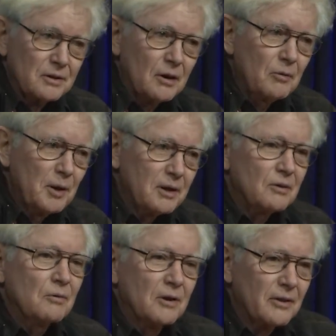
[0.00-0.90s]
Nobody
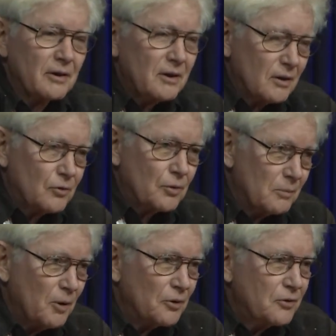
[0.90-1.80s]
knew where their kids were
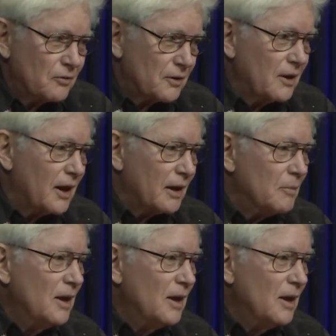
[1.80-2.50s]
most of the time.